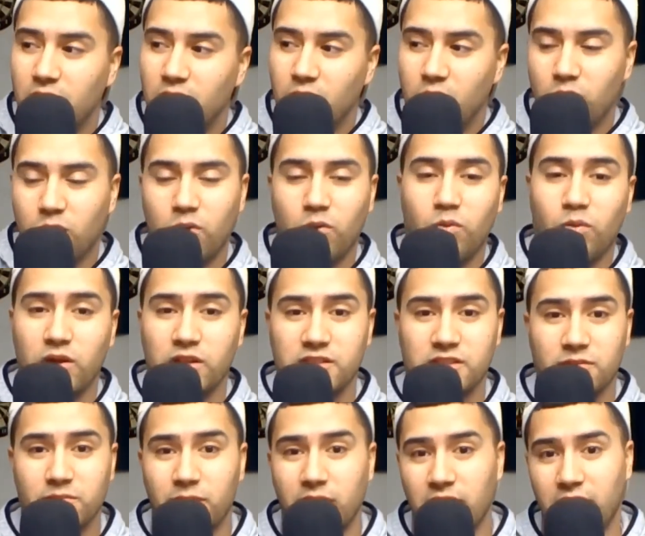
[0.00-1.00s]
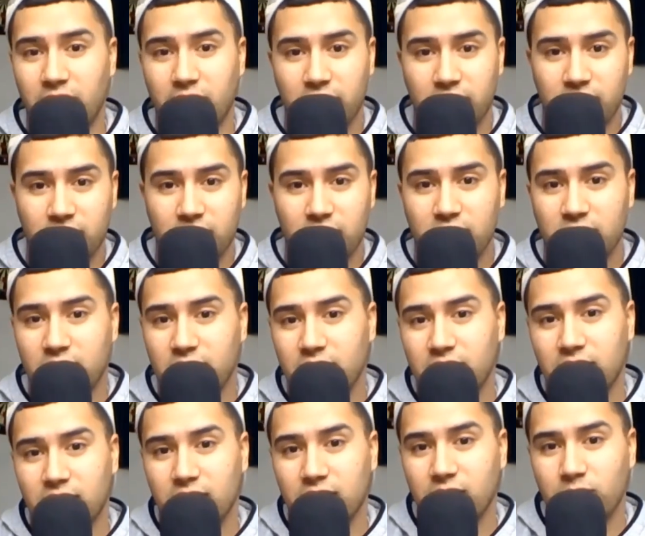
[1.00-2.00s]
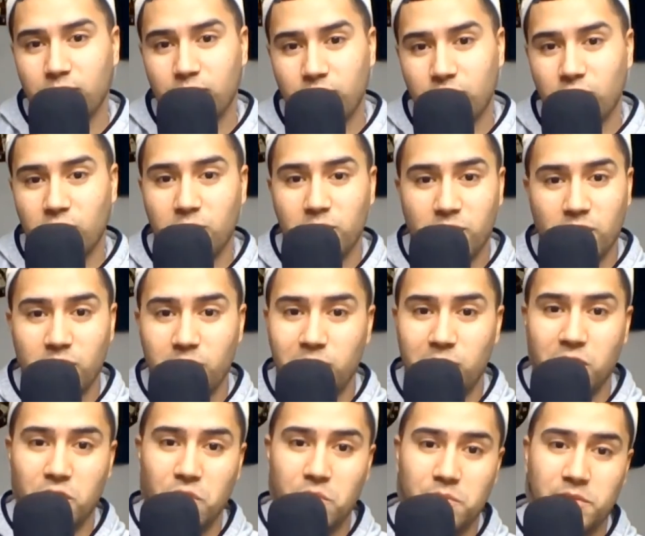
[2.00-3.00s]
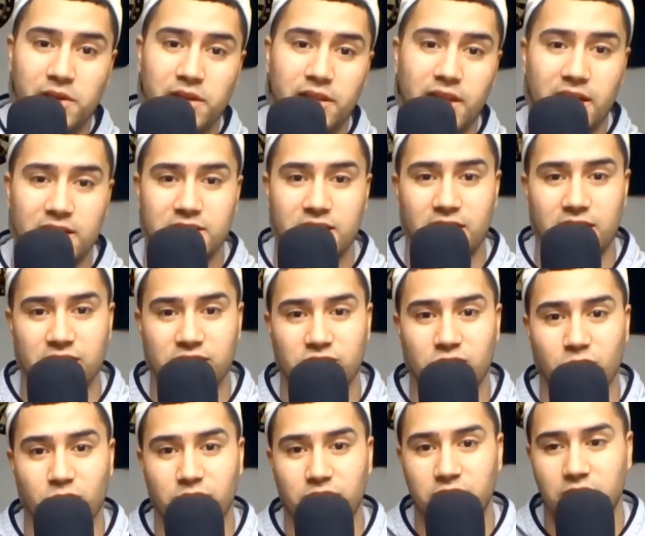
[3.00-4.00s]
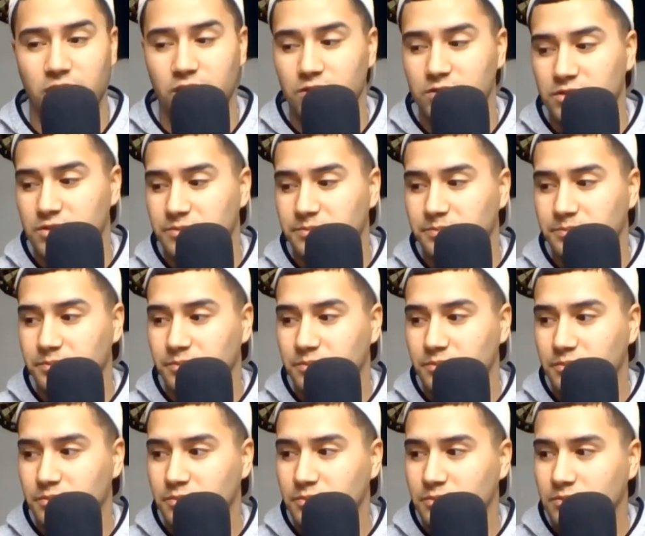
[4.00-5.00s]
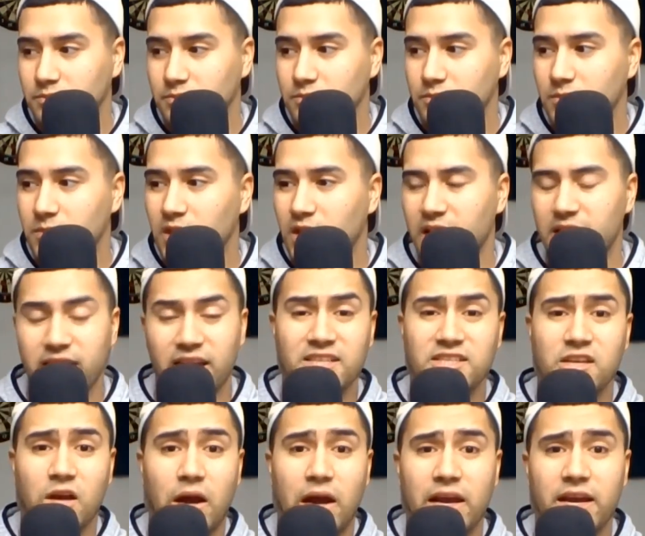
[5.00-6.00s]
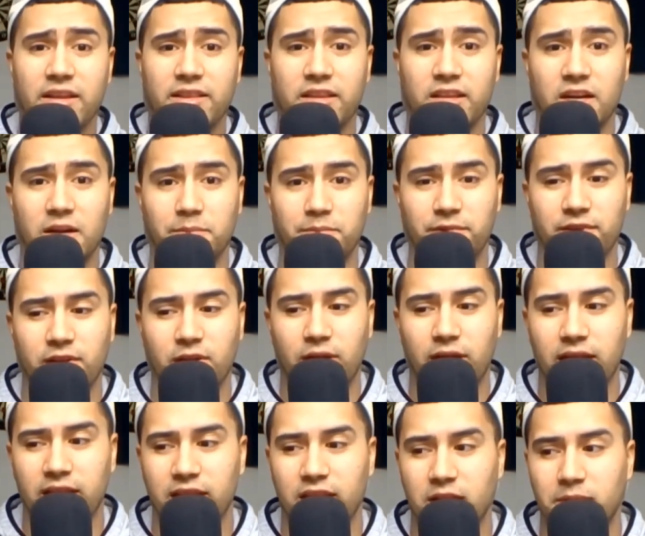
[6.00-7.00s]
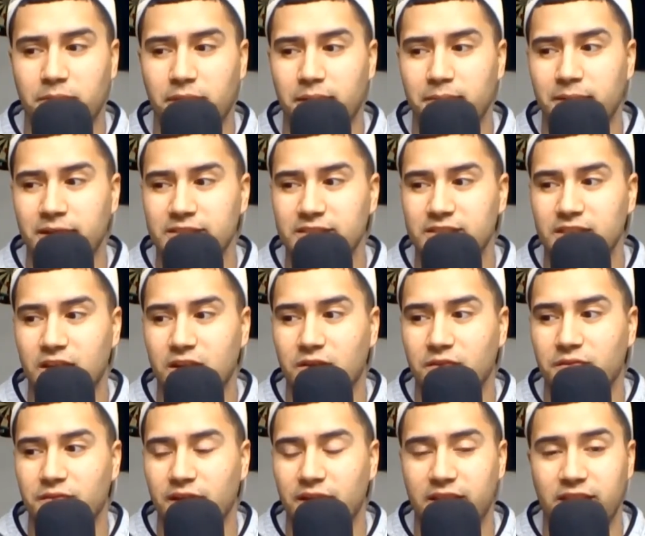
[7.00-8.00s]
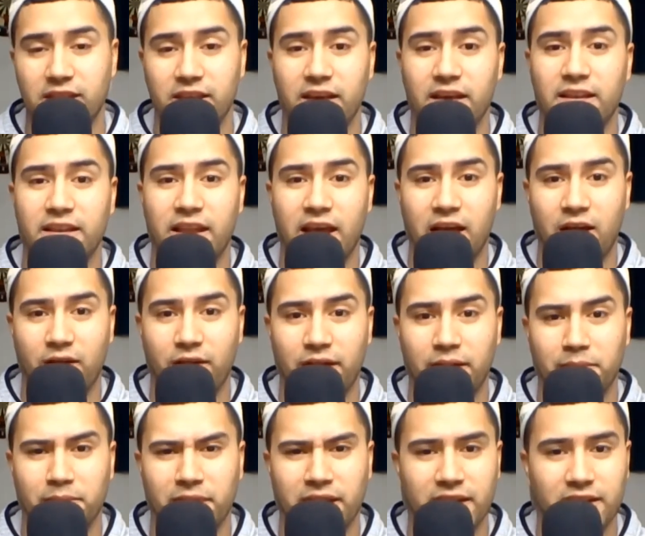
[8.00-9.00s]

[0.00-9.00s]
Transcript: once a month, boom, boom, boom, and that's how the story goes. And that's how I ended up. I ended up by myself at the end now, and I'm like,